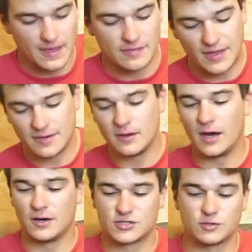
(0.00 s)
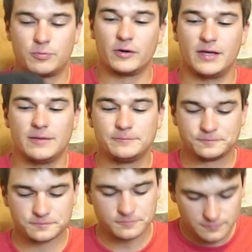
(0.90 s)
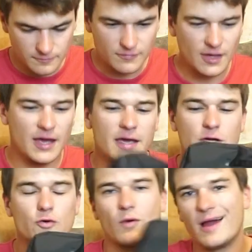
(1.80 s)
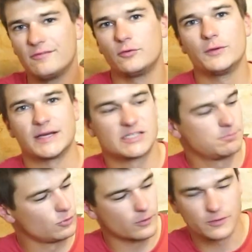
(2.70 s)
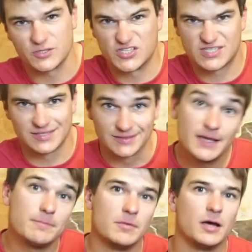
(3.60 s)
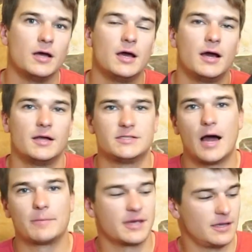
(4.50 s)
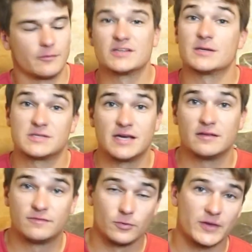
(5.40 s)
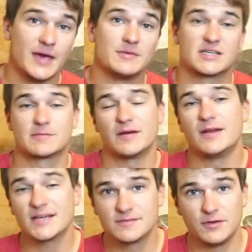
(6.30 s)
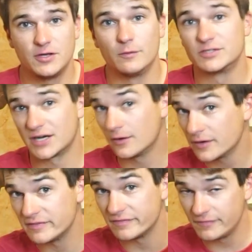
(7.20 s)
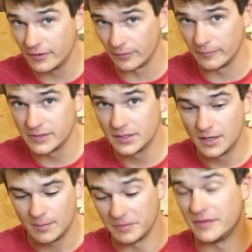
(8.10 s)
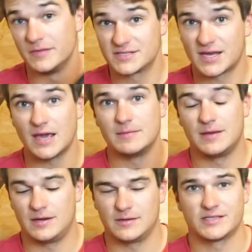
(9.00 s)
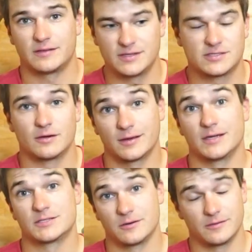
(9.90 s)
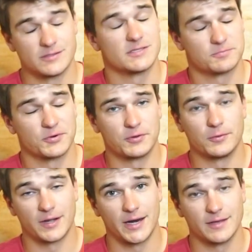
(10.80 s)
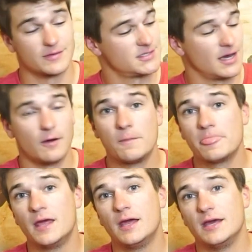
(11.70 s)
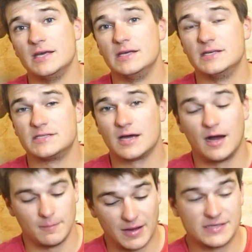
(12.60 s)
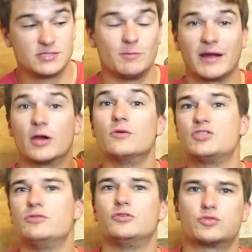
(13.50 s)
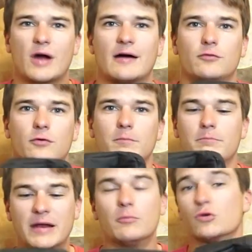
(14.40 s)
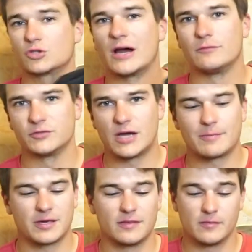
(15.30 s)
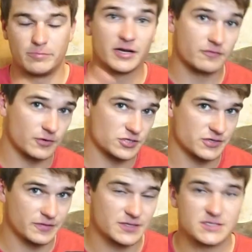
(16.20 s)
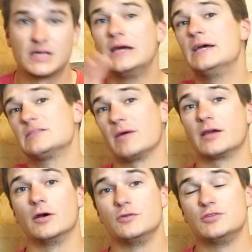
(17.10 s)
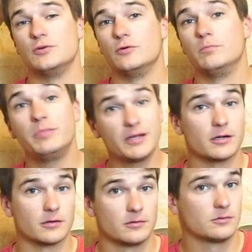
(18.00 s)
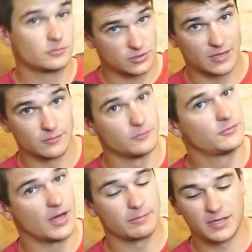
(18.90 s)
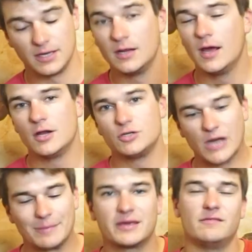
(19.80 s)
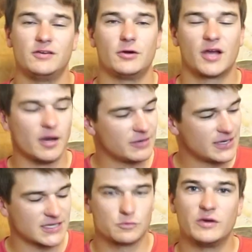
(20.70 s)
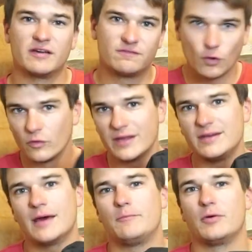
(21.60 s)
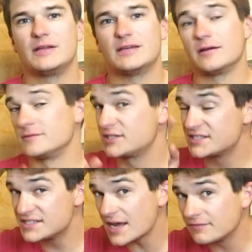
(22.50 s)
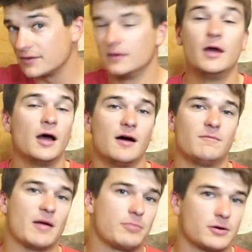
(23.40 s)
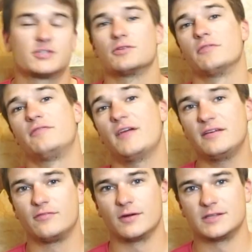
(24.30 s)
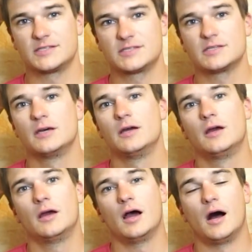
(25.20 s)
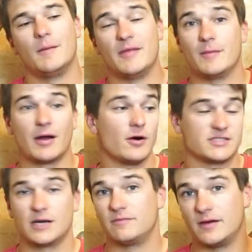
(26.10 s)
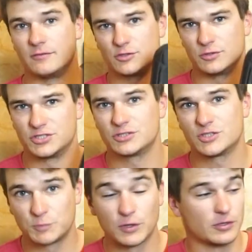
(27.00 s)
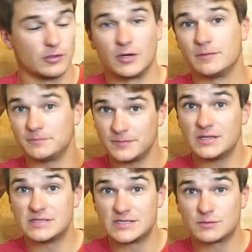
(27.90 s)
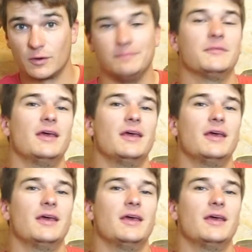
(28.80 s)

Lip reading: Then I also put in a Gravel Explorer Slim Dopp kit. And the reason I'm saying the full name is because my next video, which I already filmed, but then this came in and I was like, this is on Kickstarter. This is pretty cool. I gotta get this out. Is my go-to travel, minimal travel Dopp kit. The bigger version of this is my go-to bigger travel Dopp kit. Dopp kit video coming next week. Full in-depth breakdown of 7 of my personal favorites. And then my all-time favorites, which, spoiler alert, is this one.